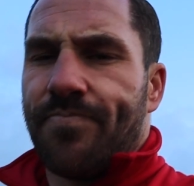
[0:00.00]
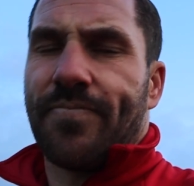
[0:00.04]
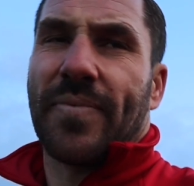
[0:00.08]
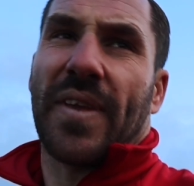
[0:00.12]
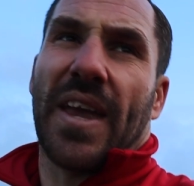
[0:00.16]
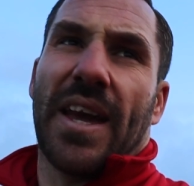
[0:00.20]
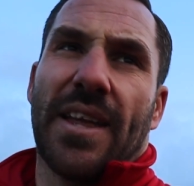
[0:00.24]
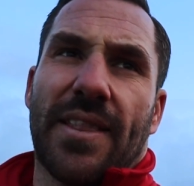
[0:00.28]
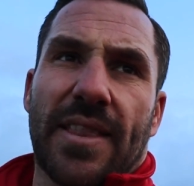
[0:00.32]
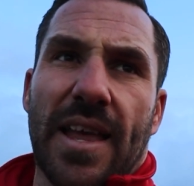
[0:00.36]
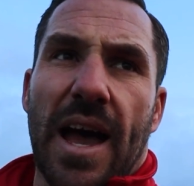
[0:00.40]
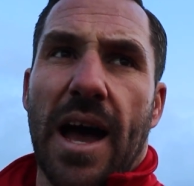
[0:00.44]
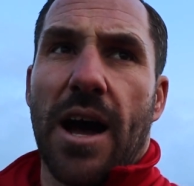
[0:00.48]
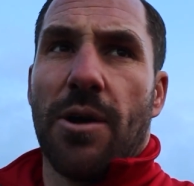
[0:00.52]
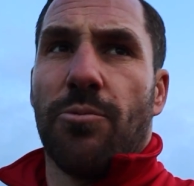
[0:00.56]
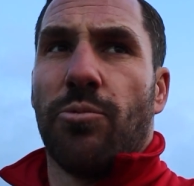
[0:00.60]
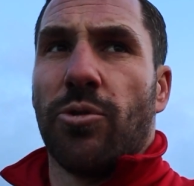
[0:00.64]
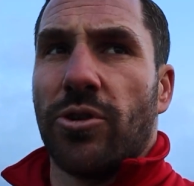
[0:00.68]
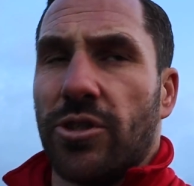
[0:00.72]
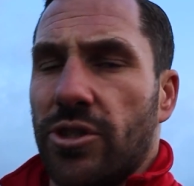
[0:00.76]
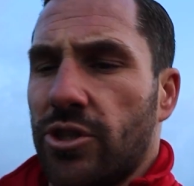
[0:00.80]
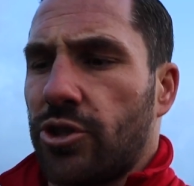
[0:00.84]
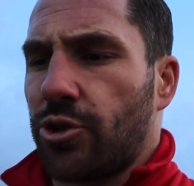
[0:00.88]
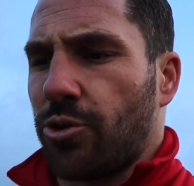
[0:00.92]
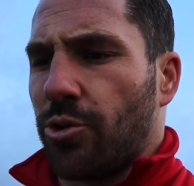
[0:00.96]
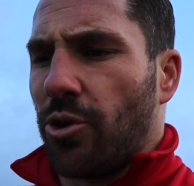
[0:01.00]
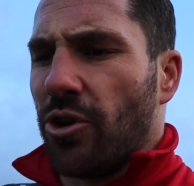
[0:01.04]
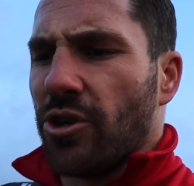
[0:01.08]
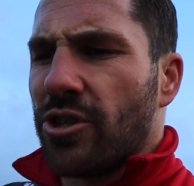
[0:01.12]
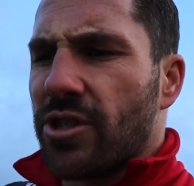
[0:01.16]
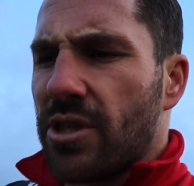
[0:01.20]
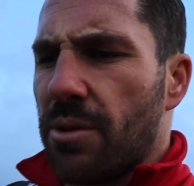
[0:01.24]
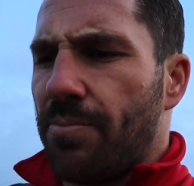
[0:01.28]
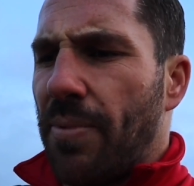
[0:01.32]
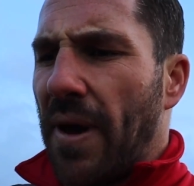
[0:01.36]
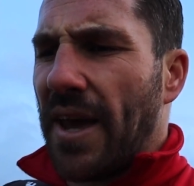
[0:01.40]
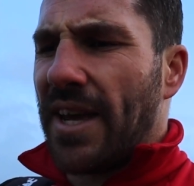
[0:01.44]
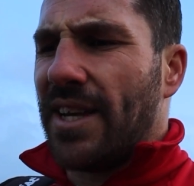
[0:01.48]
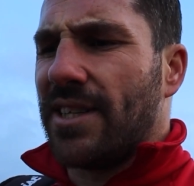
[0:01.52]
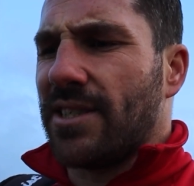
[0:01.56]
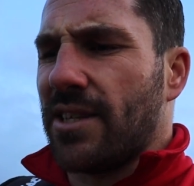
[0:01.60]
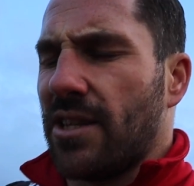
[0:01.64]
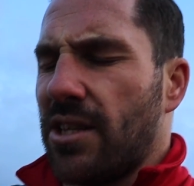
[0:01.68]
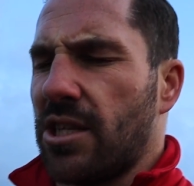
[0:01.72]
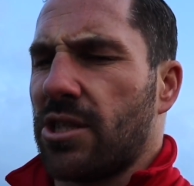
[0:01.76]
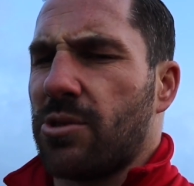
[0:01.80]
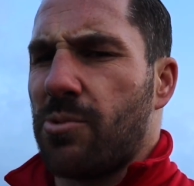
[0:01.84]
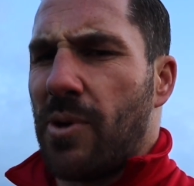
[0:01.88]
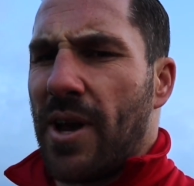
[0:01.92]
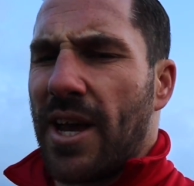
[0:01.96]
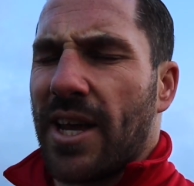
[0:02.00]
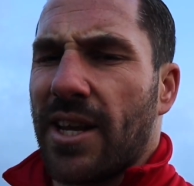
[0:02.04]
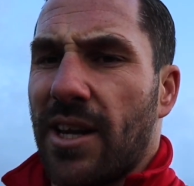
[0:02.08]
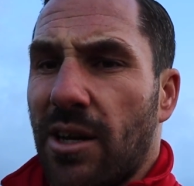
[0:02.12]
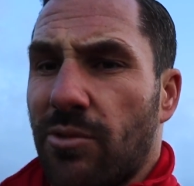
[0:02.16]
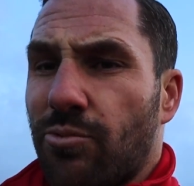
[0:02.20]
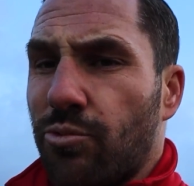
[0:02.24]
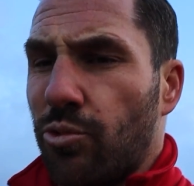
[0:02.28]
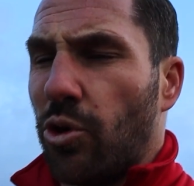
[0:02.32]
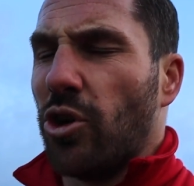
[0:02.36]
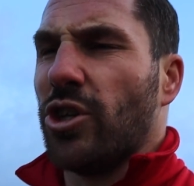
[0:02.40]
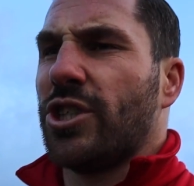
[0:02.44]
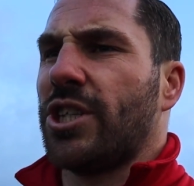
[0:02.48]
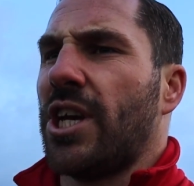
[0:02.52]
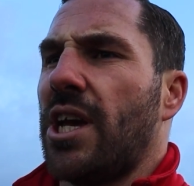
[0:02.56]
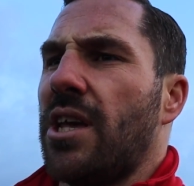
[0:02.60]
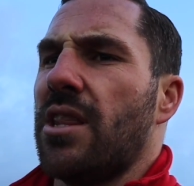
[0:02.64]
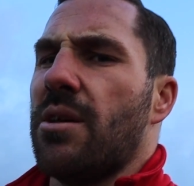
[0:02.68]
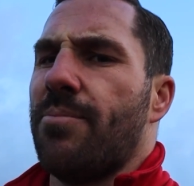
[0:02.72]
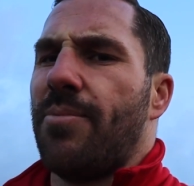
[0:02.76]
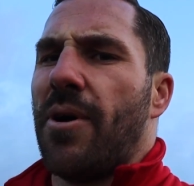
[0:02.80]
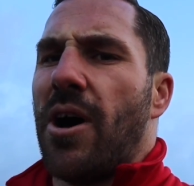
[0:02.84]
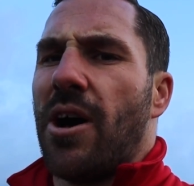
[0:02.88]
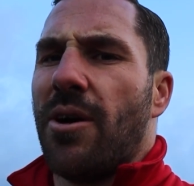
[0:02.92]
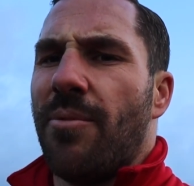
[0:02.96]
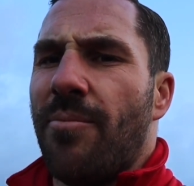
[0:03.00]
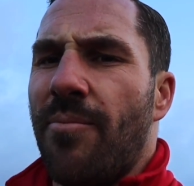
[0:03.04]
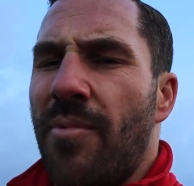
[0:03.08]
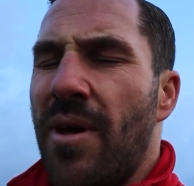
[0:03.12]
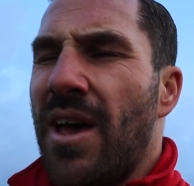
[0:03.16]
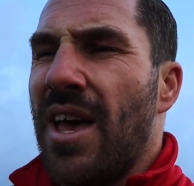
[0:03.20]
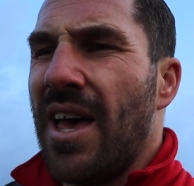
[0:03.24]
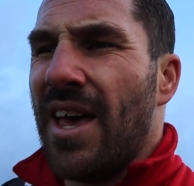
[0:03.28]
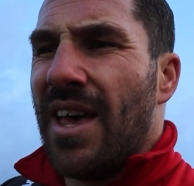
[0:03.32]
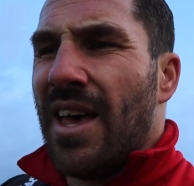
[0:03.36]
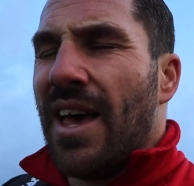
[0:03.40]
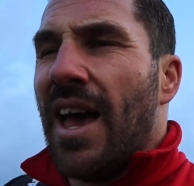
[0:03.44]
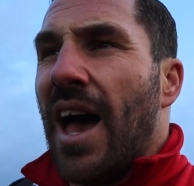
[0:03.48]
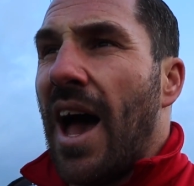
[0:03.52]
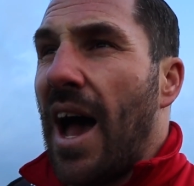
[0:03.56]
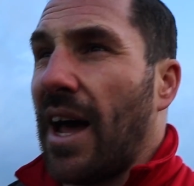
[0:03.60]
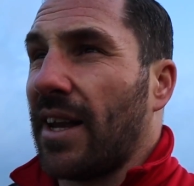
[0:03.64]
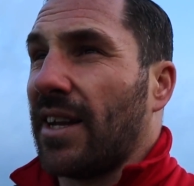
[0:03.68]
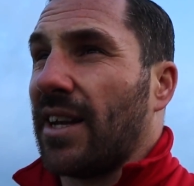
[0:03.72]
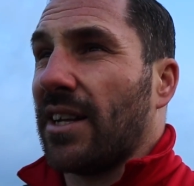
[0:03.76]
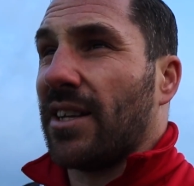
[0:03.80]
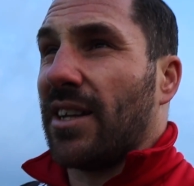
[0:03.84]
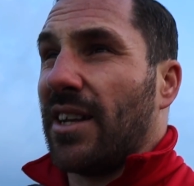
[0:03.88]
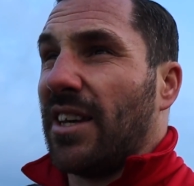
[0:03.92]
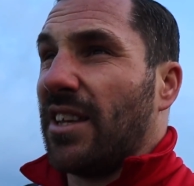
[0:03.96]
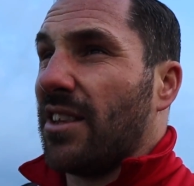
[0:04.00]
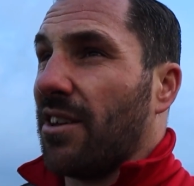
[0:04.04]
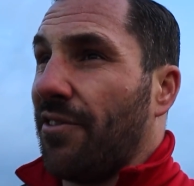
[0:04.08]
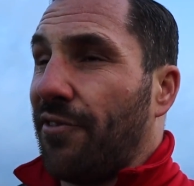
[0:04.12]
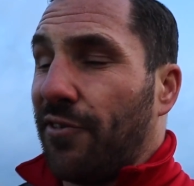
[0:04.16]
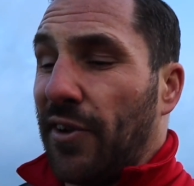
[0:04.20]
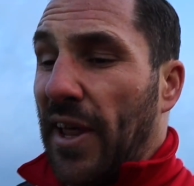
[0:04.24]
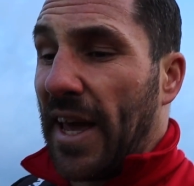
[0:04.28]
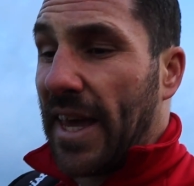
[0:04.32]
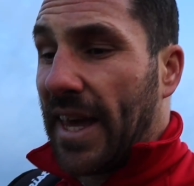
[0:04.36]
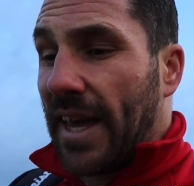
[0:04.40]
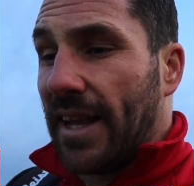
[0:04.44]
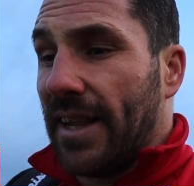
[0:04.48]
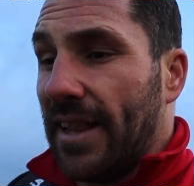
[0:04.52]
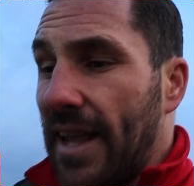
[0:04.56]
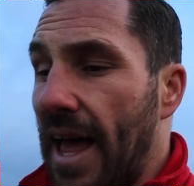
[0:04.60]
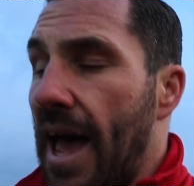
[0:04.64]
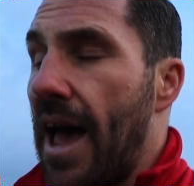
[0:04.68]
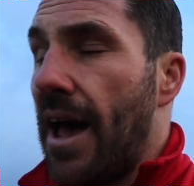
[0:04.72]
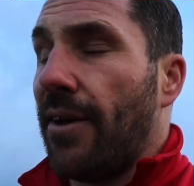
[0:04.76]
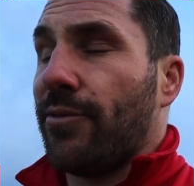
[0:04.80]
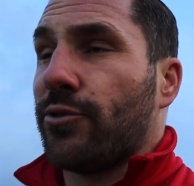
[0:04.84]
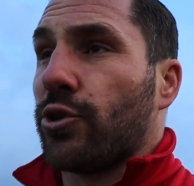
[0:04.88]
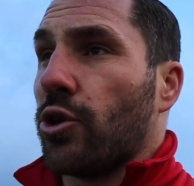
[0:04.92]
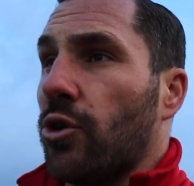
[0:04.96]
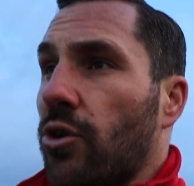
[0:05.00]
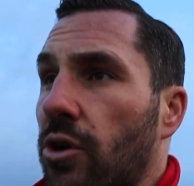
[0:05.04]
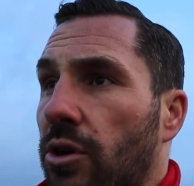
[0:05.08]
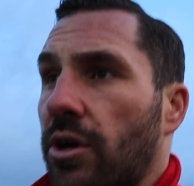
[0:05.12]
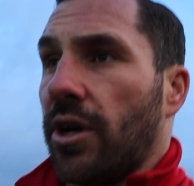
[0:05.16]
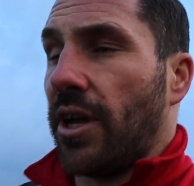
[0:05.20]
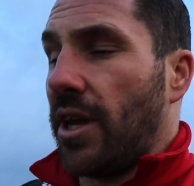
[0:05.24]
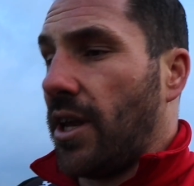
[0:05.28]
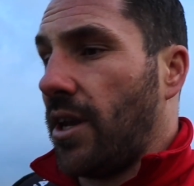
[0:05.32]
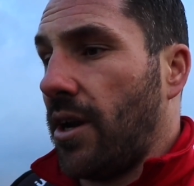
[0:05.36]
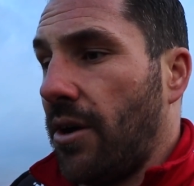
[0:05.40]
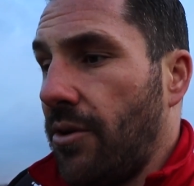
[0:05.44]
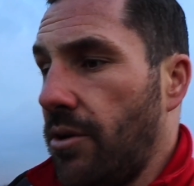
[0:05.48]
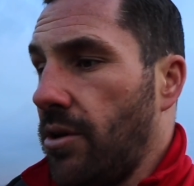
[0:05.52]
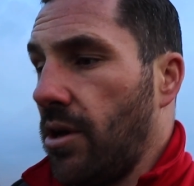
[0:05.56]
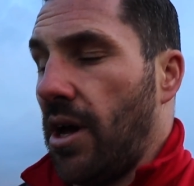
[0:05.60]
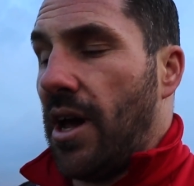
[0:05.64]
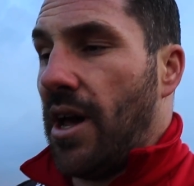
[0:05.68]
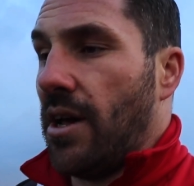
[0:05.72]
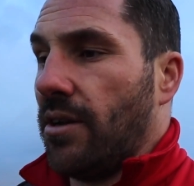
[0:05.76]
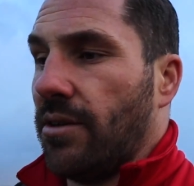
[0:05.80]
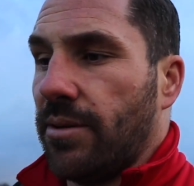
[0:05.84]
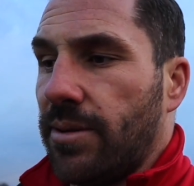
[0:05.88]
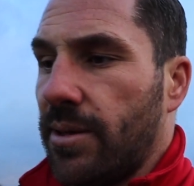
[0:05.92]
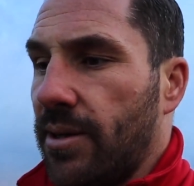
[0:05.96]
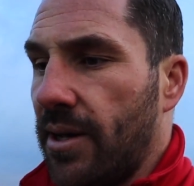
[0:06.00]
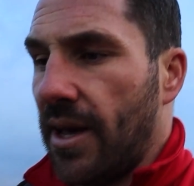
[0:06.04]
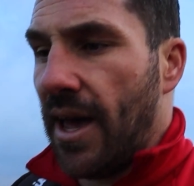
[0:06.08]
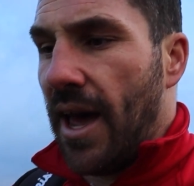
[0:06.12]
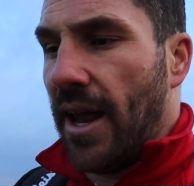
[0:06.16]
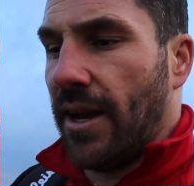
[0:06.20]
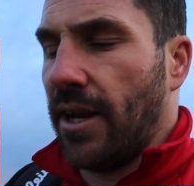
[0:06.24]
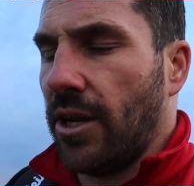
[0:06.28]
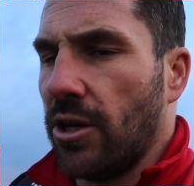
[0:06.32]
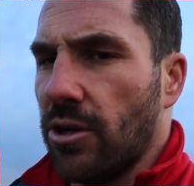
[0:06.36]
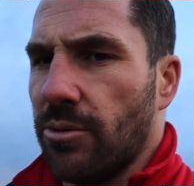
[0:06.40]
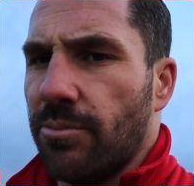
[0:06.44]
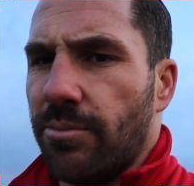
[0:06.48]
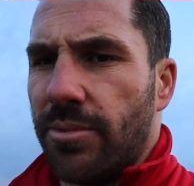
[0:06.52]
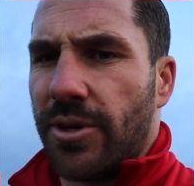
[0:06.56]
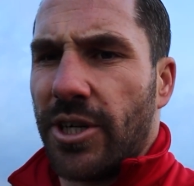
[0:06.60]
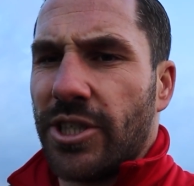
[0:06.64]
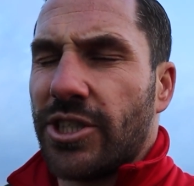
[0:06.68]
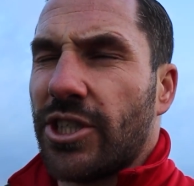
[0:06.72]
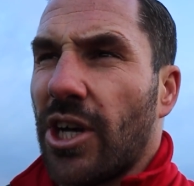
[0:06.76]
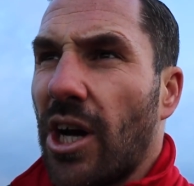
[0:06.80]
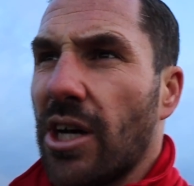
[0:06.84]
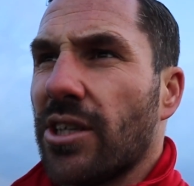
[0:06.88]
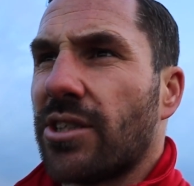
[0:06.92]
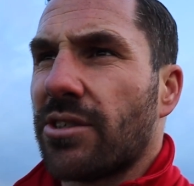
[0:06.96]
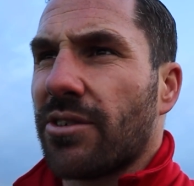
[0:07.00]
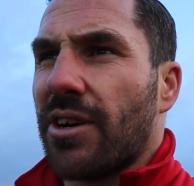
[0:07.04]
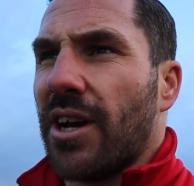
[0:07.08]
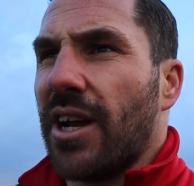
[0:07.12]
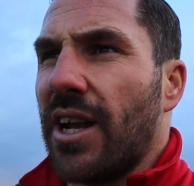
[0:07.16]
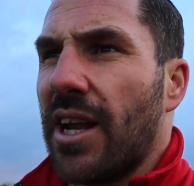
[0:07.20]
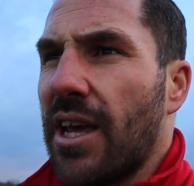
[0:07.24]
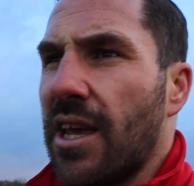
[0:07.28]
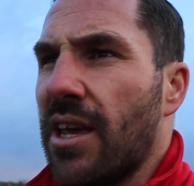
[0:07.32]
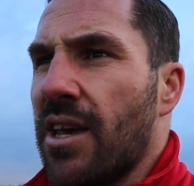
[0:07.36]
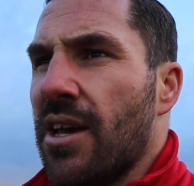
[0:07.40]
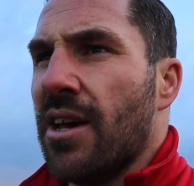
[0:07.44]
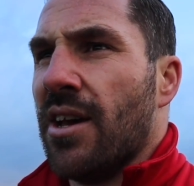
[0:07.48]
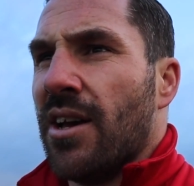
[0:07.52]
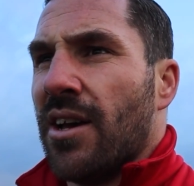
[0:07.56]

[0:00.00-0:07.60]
and that I wouldn't trust the pace of the swing, and I'd rush it at the bottom, and I'd either flick it left or, you know, any number of shots really.